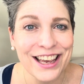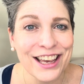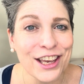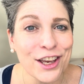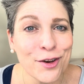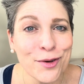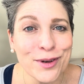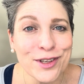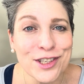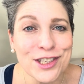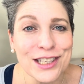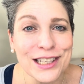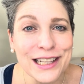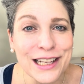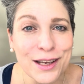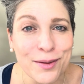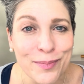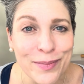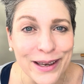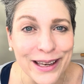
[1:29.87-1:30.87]
He was
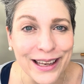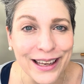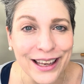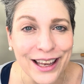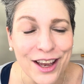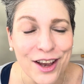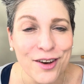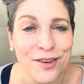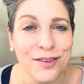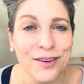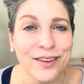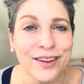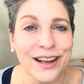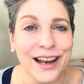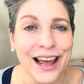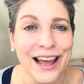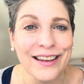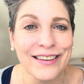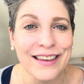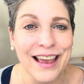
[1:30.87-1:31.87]
sleeping for the
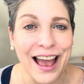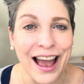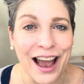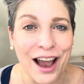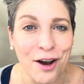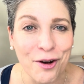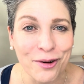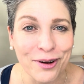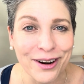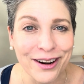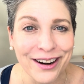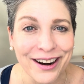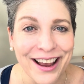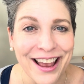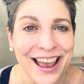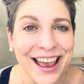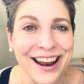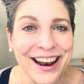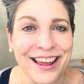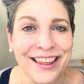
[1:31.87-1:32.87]
last hour
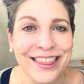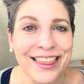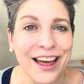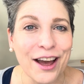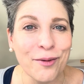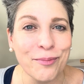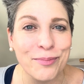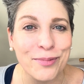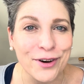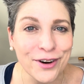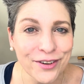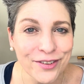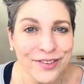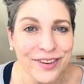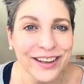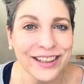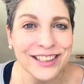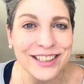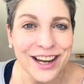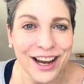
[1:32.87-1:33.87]
and I thought
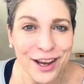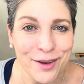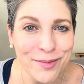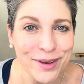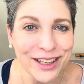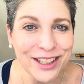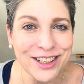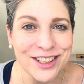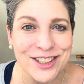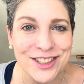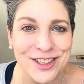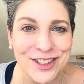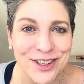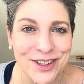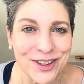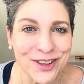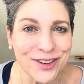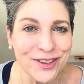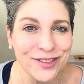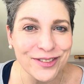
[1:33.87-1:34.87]
perfect timing
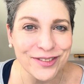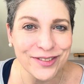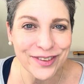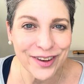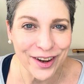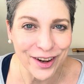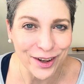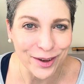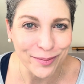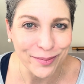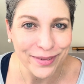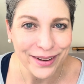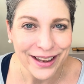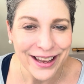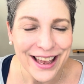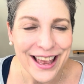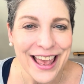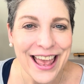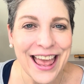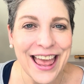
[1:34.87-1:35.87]
to film.
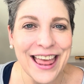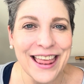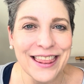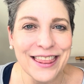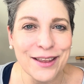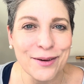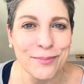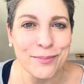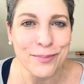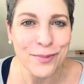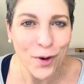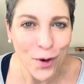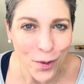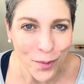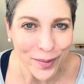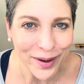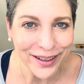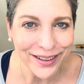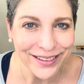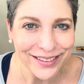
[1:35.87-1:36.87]
And the
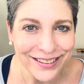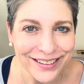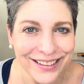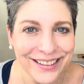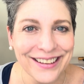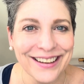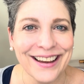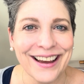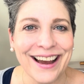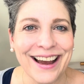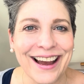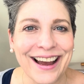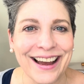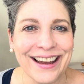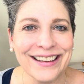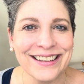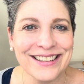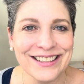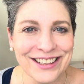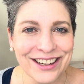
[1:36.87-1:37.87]
moment
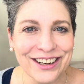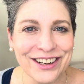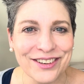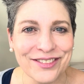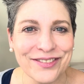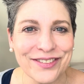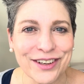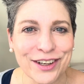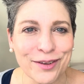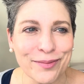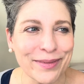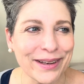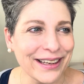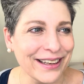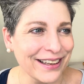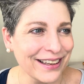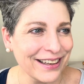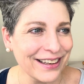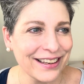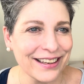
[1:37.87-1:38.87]
I started
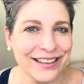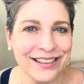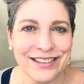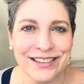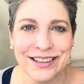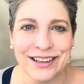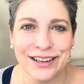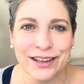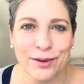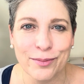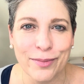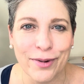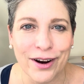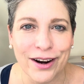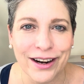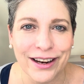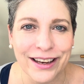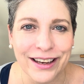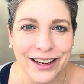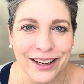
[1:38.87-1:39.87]
filming, he started
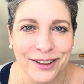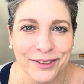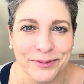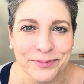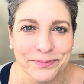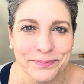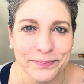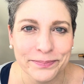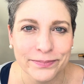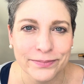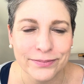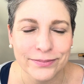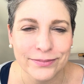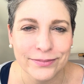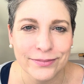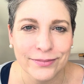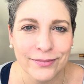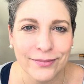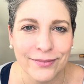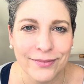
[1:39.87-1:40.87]
barking.
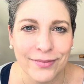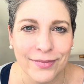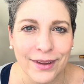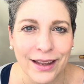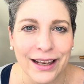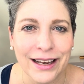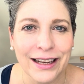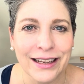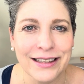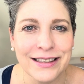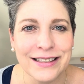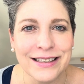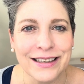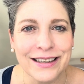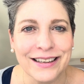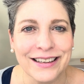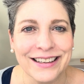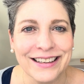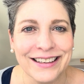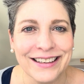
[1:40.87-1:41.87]
Let's
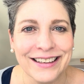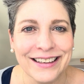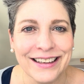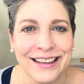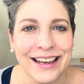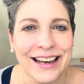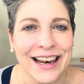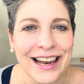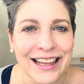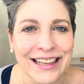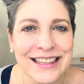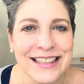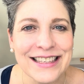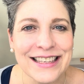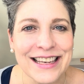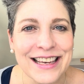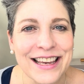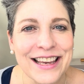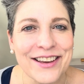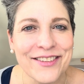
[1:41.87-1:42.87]

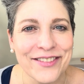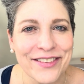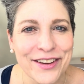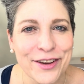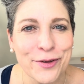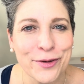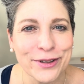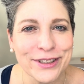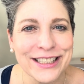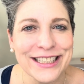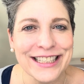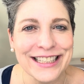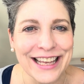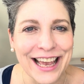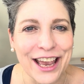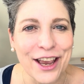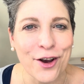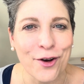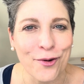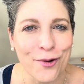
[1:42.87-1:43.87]
see if he would
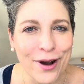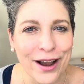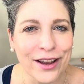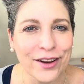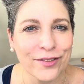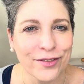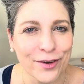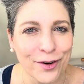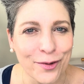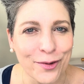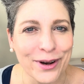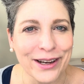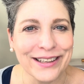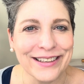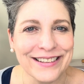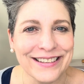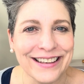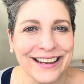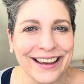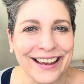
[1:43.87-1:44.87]
stay quiet for 1
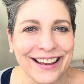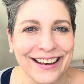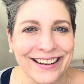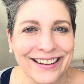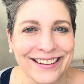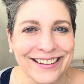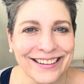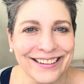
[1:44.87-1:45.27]
second.